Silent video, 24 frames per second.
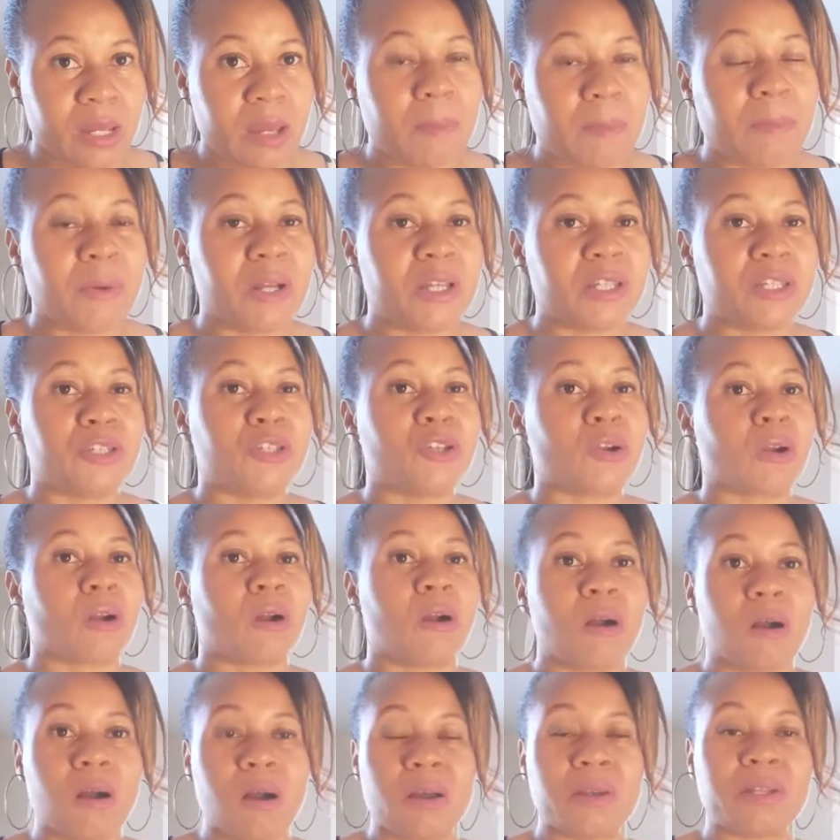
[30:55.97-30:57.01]
but
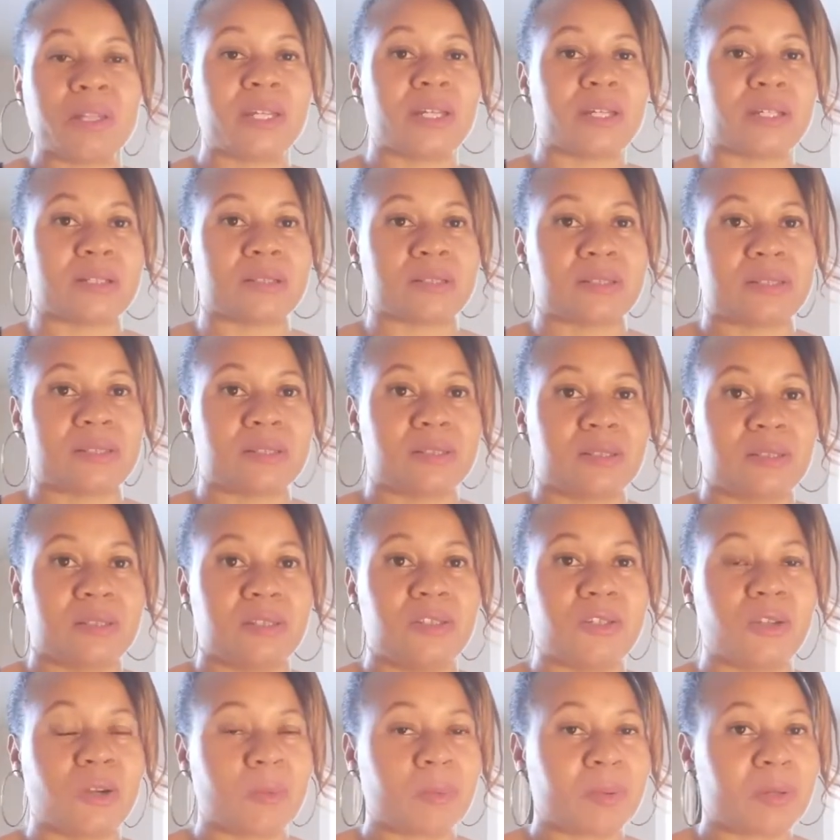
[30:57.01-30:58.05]
your audience,
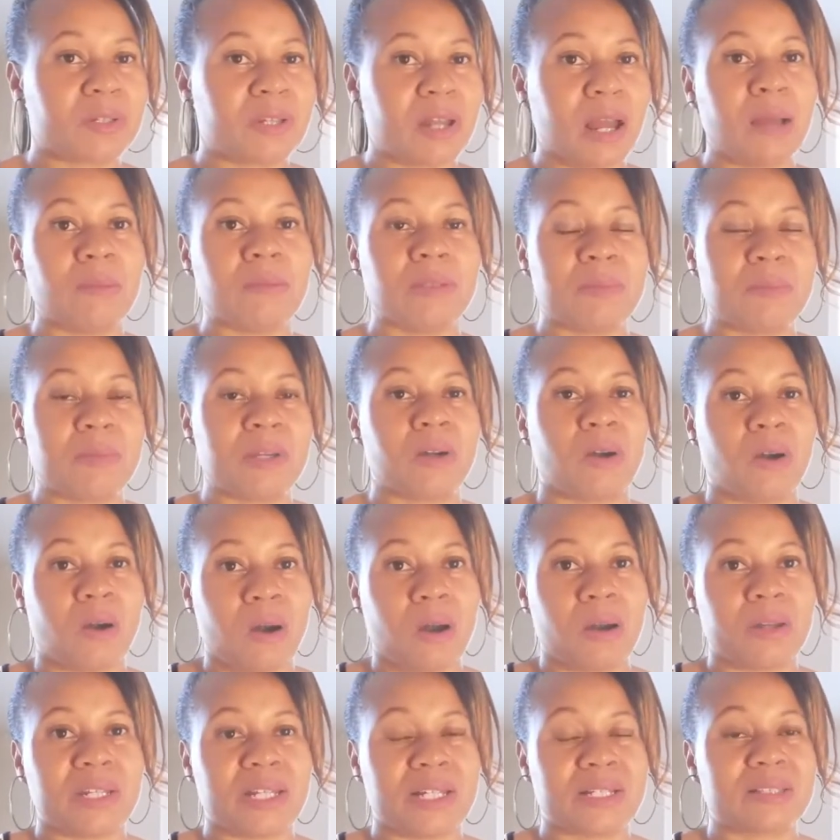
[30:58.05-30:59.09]
your predominantly male
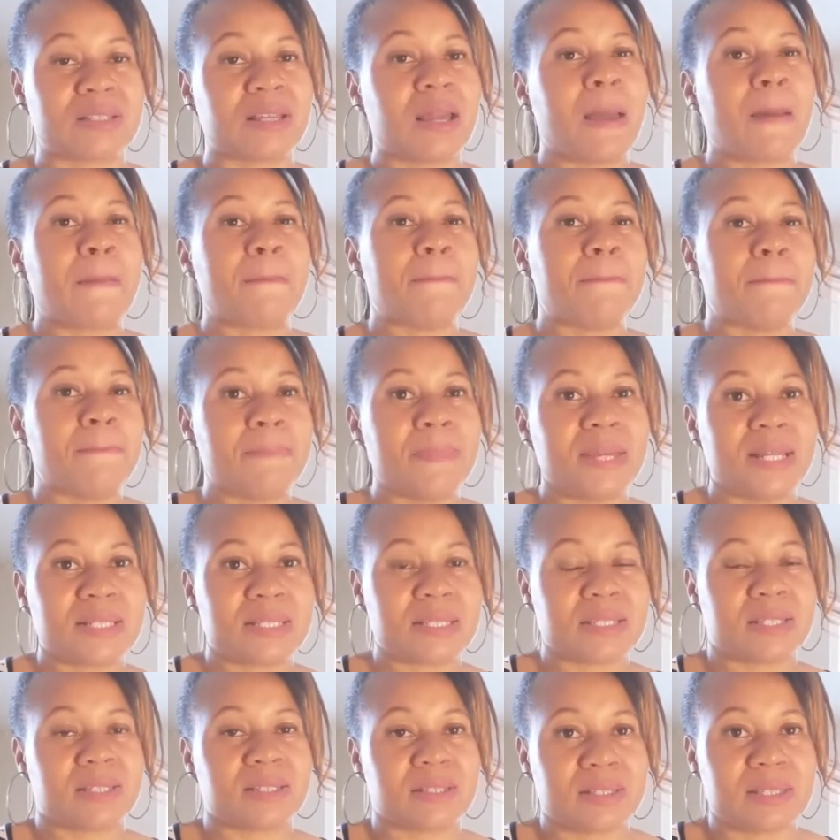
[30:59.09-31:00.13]
audience,
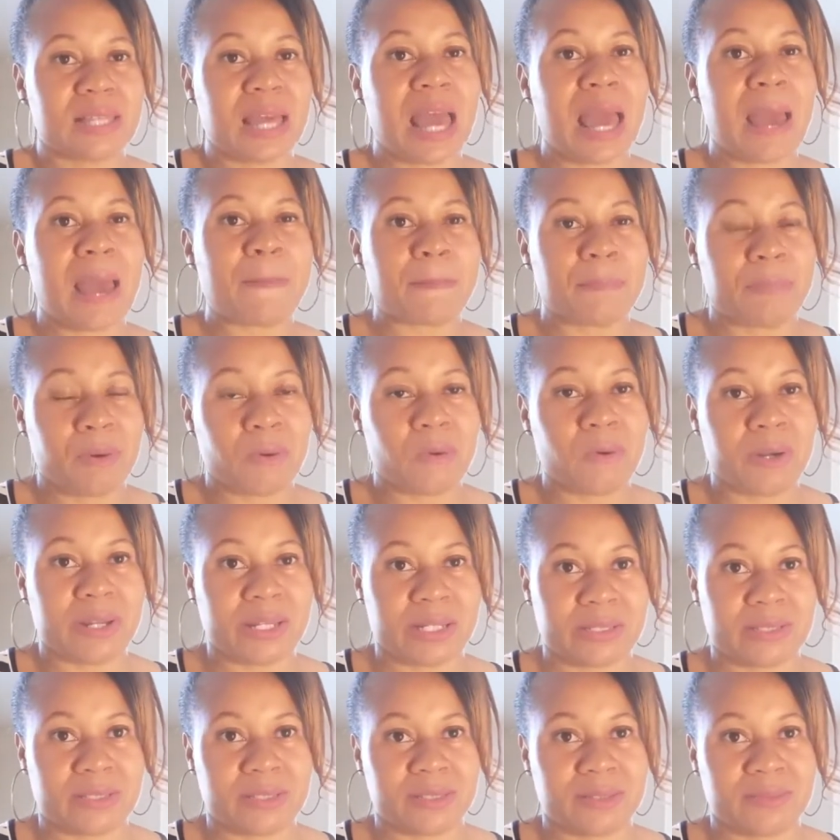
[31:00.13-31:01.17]
misses that
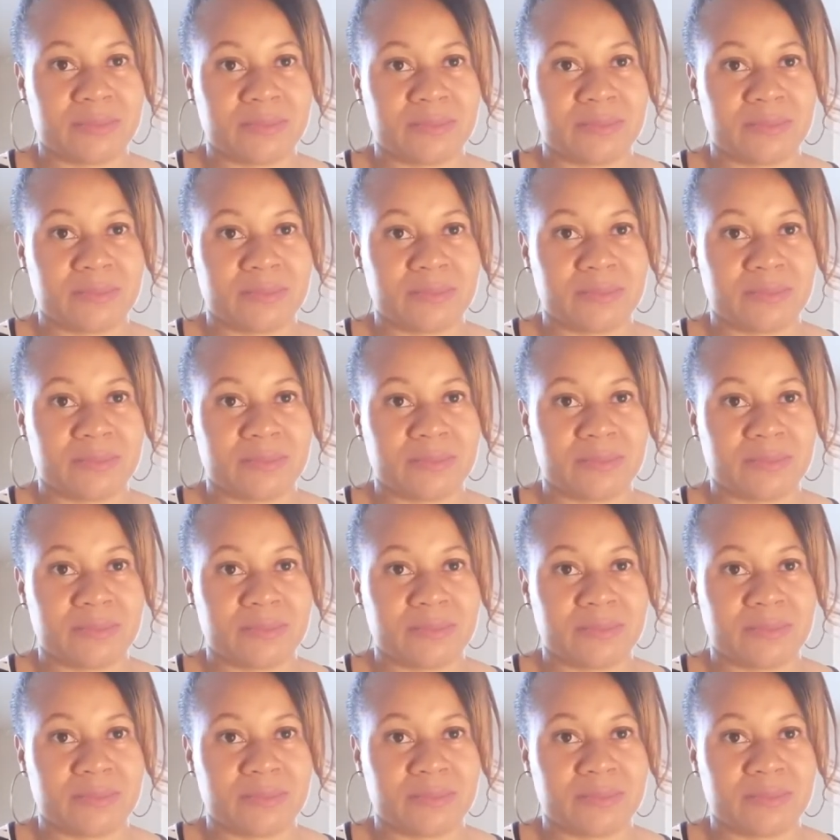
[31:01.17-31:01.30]
point.